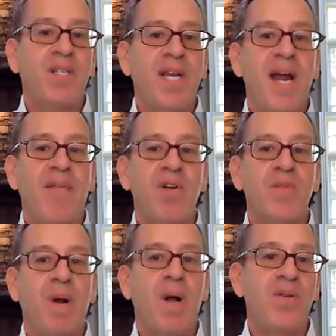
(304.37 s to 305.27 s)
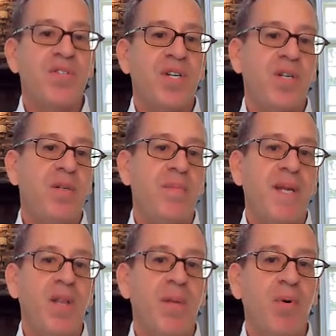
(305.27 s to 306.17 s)
the average policy to
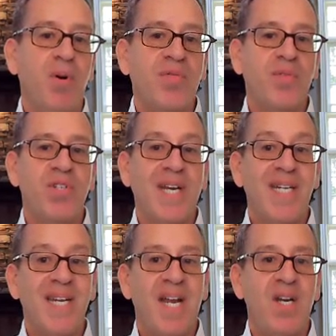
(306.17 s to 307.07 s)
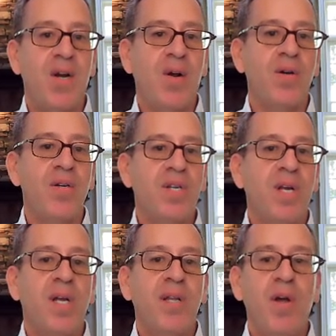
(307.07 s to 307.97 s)
be on the books for, say, 10
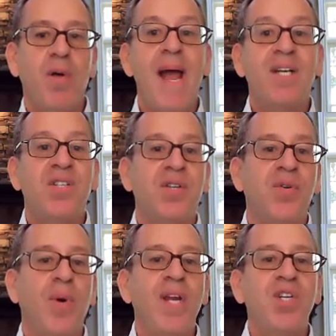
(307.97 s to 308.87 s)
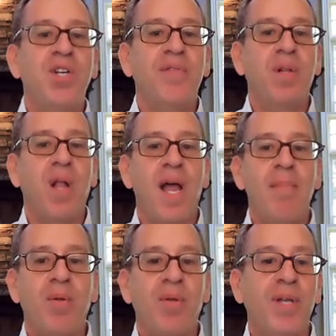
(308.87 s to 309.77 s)
years, they'll match the duration of the
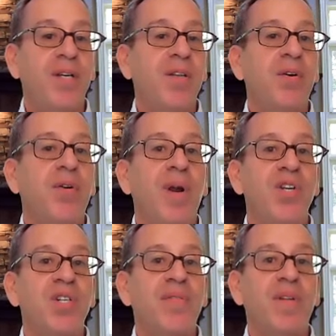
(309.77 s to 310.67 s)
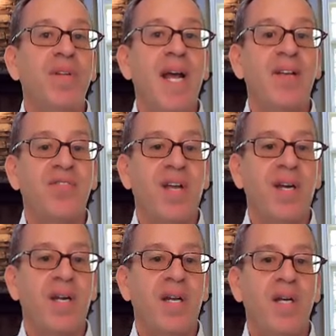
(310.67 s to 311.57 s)
liability to the duration of the asset.
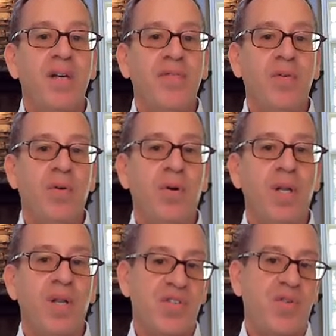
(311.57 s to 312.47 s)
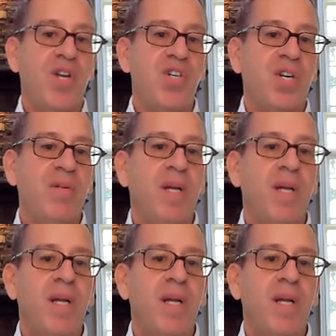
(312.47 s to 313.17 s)
For illustration,